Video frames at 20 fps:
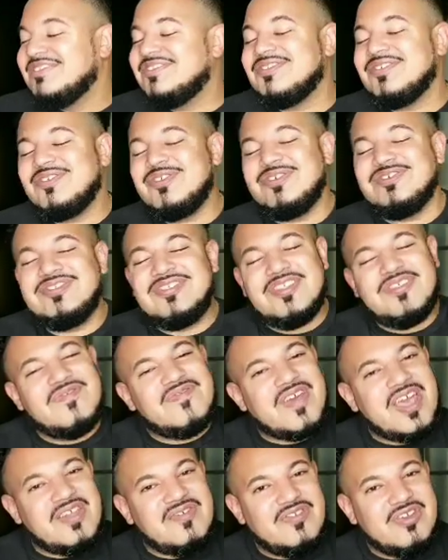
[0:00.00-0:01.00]
So those are the
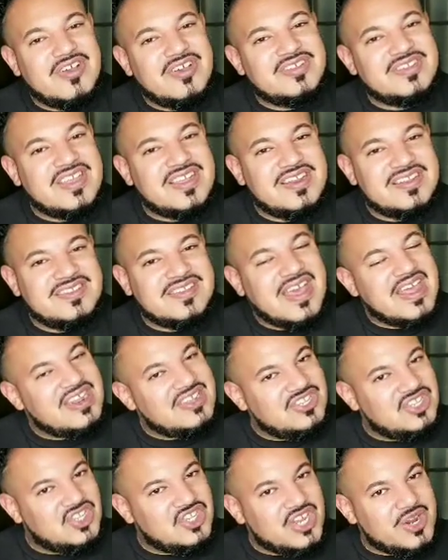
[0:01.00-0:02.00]
5 dolls I
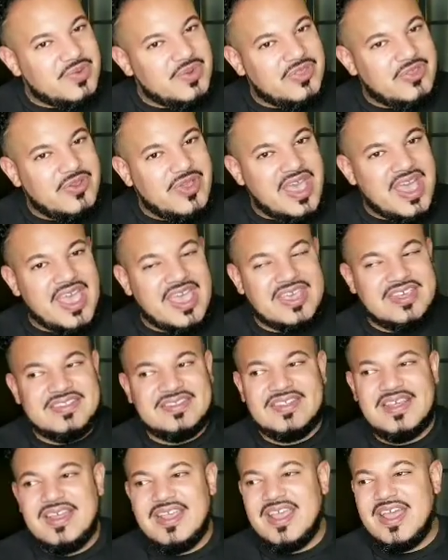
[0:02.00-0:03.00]
decided to share with you guys.